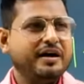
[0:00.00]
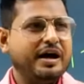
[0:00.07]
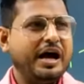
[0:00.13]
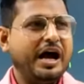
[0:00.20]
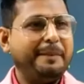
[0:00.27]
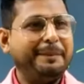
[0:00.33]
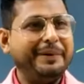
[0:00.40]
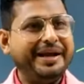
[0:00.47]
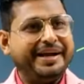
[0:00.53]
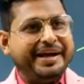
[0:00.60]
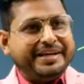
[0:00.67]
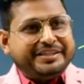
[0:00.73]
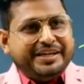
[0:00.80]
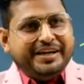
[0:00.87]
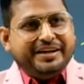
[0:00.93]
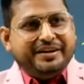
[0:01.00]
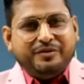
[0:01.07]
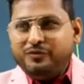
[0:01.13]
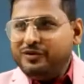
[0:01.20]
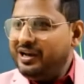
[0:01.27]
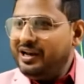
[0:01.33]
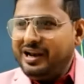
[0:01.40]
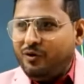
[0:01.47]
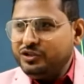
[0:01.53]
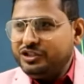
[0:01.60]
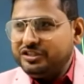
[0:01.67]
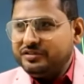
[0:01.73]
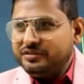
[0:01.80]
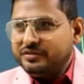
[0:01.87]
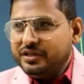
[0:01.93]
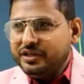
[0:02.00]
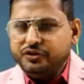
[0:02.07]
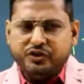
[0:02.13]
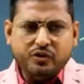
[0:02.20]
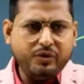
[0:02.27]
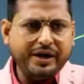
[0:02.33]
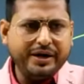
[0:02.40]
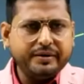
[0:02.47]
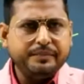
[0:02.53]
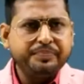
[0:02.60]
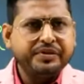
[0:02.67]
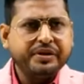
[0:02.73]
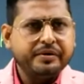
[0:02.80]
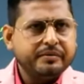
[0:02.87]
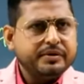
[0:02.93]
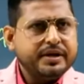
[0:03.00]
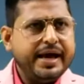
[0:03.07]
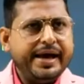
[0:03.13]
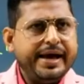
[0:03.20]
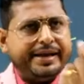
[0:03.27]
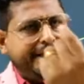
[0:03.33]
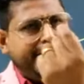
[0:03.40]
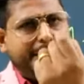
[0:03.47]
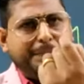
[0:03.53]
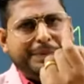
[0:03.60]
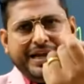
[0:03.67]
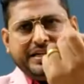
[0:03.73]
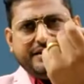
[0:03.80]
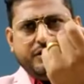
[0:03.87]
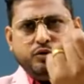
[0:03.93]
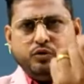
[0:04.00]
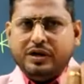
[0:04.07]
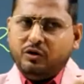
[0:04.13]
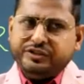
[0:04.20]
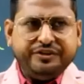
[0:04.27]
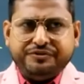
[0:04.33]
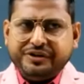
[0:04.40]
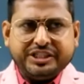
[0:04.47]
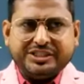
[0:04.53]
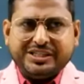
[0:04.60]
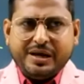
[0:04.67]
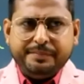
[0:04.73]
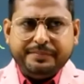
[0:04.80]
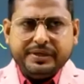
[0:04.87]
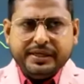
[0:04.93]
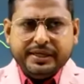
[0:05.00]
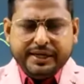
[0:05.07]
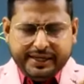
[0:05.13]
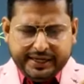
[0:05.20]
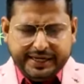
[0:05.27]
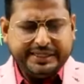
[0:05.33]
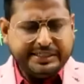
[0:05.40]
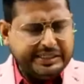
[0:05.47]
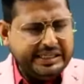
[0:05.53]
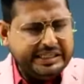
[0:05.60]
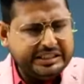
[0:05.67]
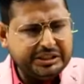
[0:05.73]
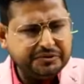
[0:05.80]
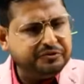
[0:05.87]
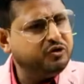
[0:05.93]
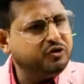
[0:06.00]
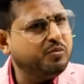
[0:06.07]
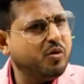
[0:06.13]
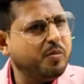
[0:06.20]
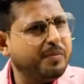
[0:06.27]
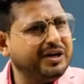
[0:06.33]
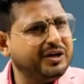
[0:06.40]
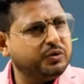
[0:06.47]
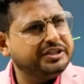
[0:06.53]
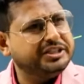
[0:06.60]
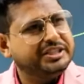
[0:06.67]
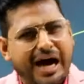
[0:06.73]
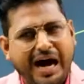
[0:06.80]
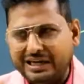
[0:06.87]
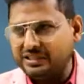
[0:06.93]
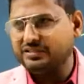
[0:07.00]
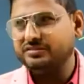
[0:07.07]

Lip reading: Application will launch. You know what? Any application you're launching first time, it takes few moments to start.